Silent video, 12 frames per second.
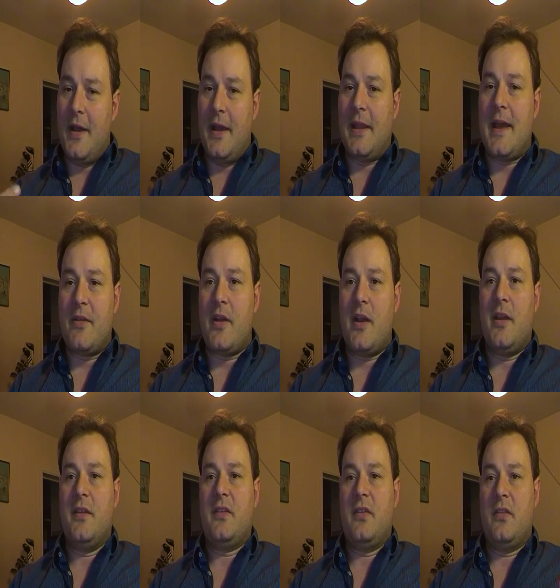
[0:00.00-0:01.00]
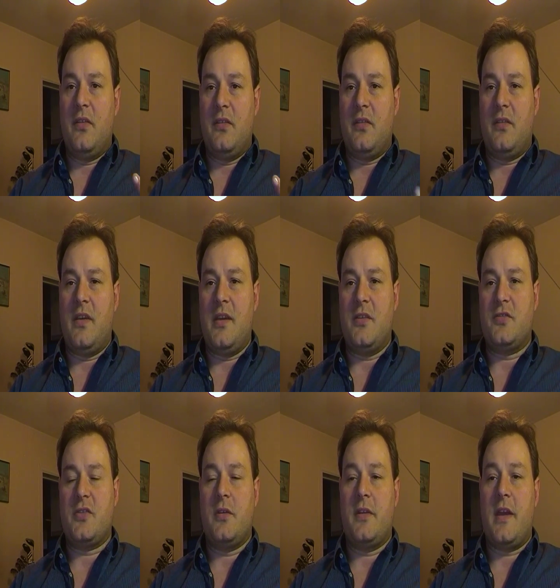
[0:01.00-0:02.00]
allowed Ireland to take
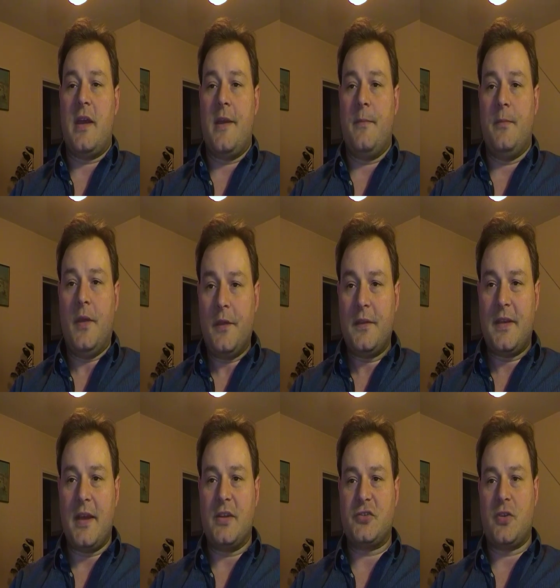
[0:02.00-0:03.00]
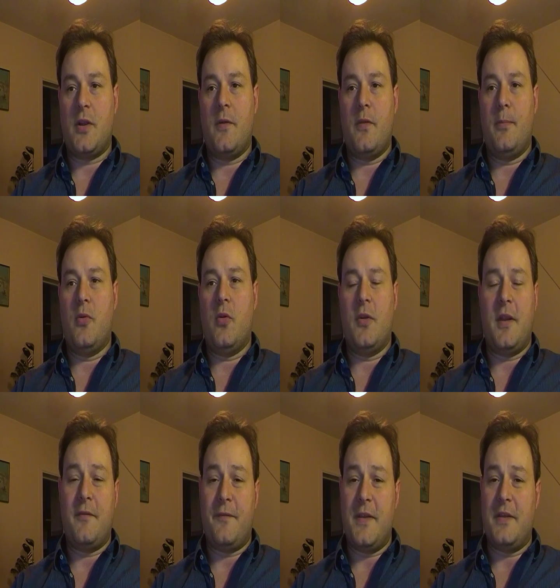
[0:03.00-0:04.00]
control of the game, get a try on the
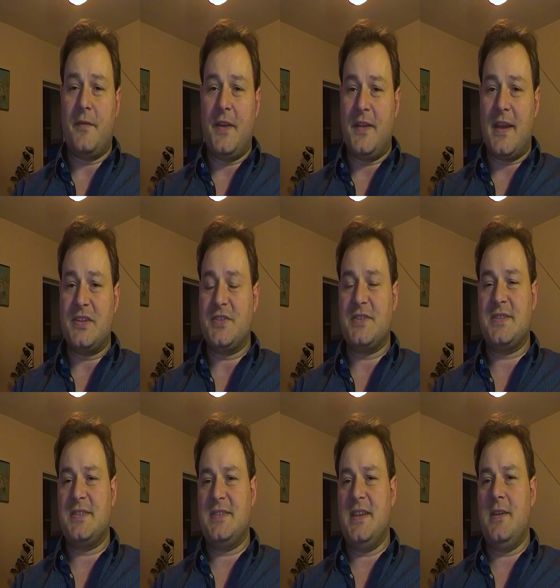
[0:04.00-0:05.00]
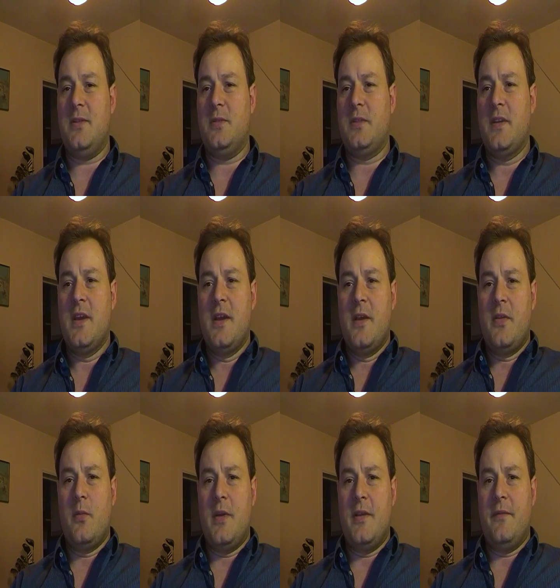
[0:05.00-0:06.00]
board, and effectively that just sealed
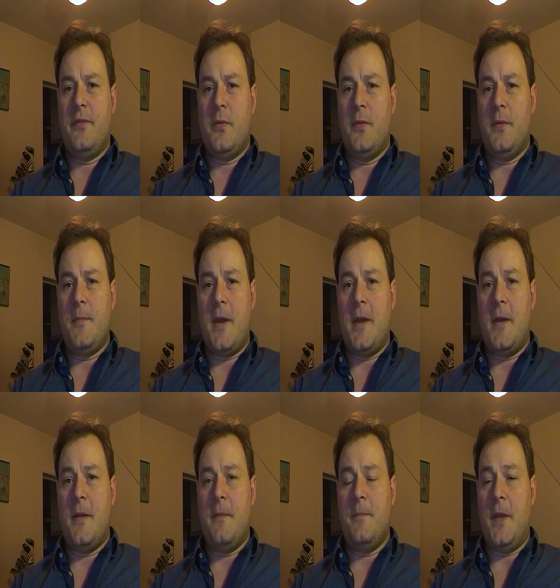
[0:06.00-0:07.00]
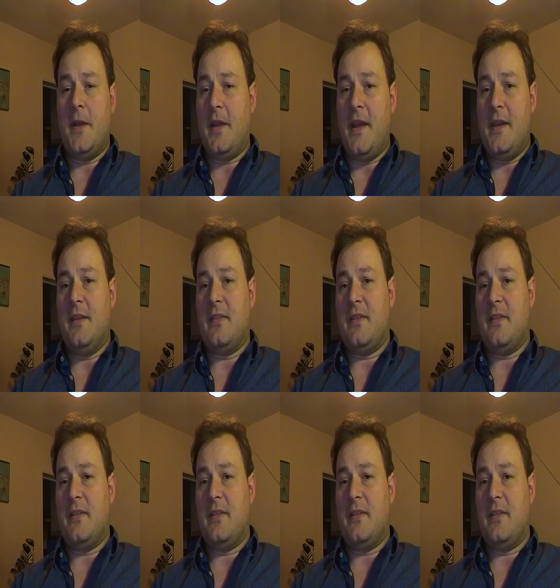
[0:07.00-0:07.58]
the win for them. Again,